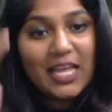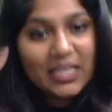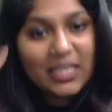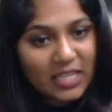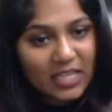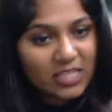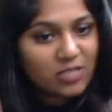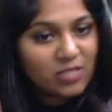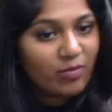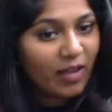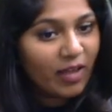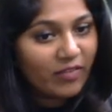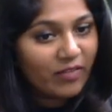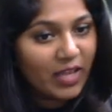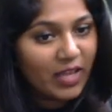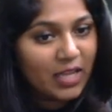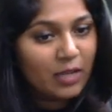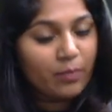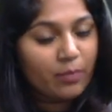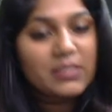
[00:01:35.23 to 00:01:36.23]
these five
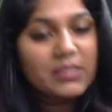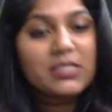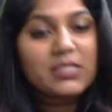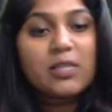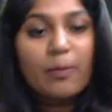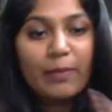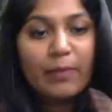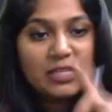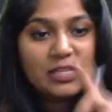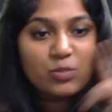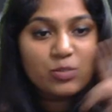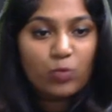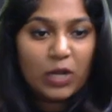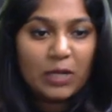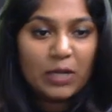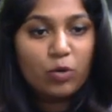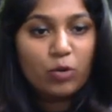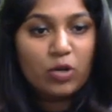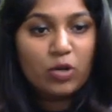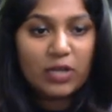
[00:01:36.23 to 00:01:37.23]
elements plus
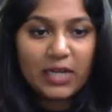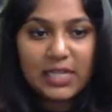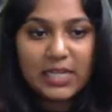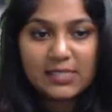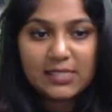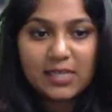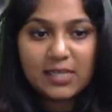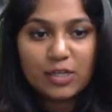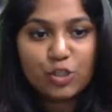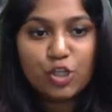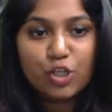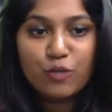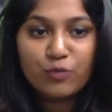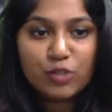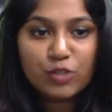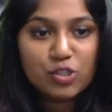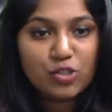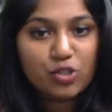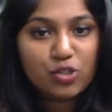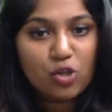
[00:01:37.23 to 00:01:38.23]
one more transaction,
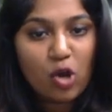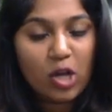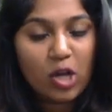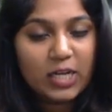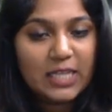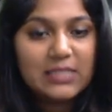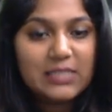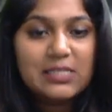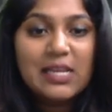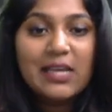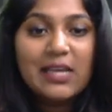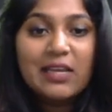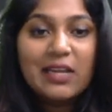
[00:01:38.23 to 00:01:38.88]
which is called as